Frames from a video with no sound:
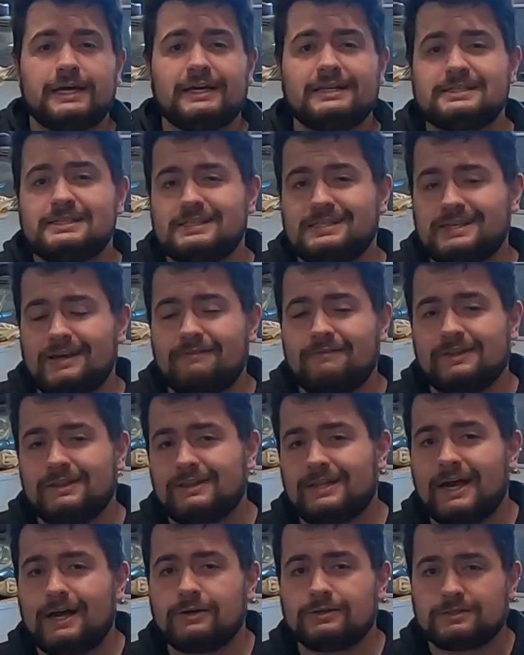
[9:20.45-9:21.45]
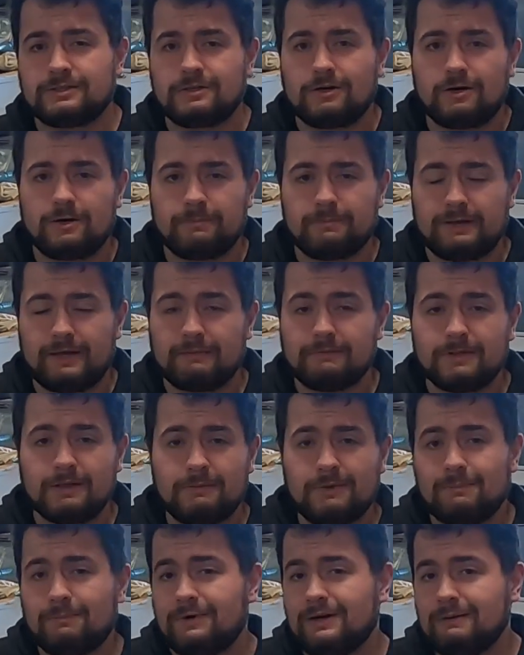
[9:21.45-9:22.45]
that 7,000 RPM
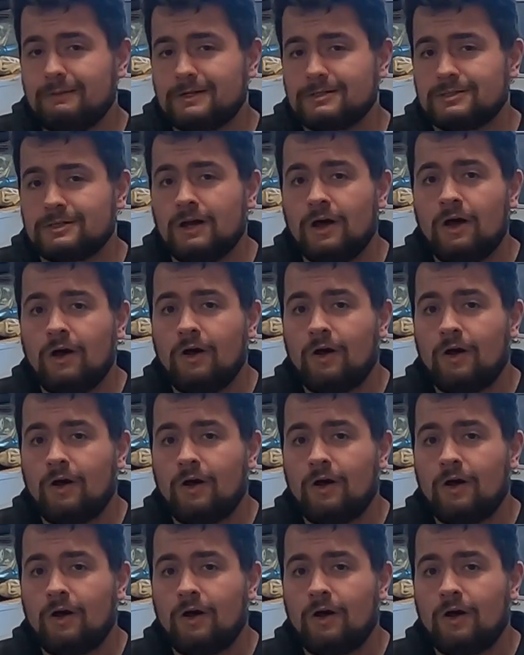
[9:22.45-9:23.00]
limit pretty much